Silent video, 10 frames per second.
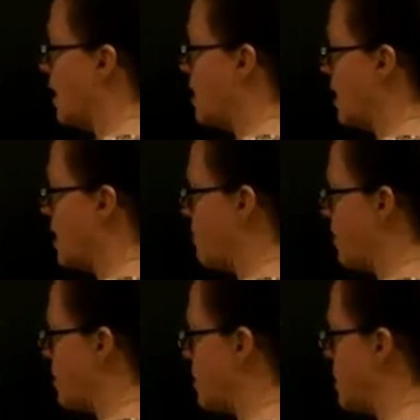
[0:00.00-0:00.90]
negative
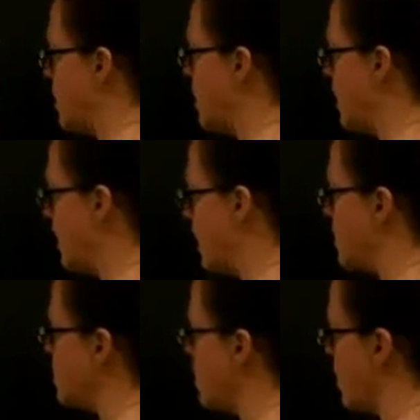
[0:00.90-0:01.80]
18
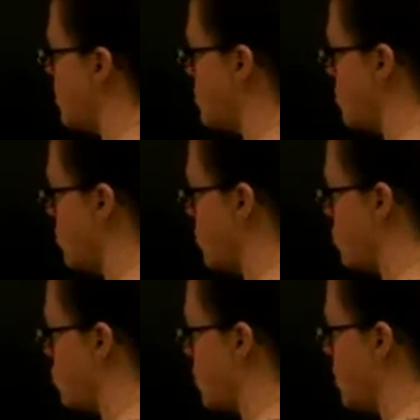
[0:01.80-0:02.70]
is a
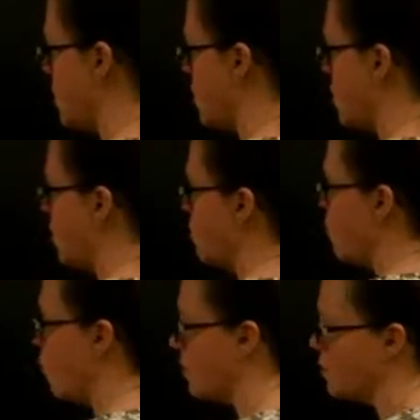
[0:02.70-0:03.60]
solution
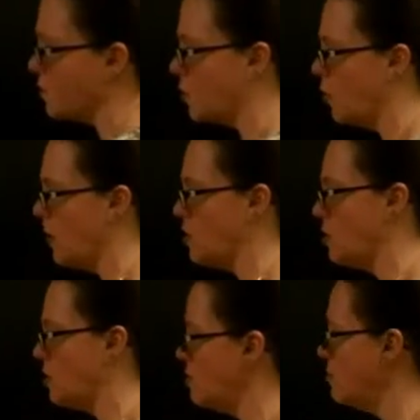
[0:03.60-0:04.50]
for this
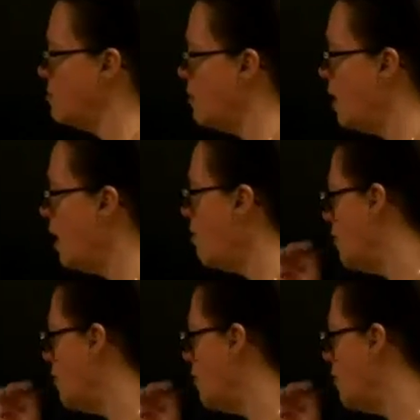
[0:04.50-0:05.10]
equation. And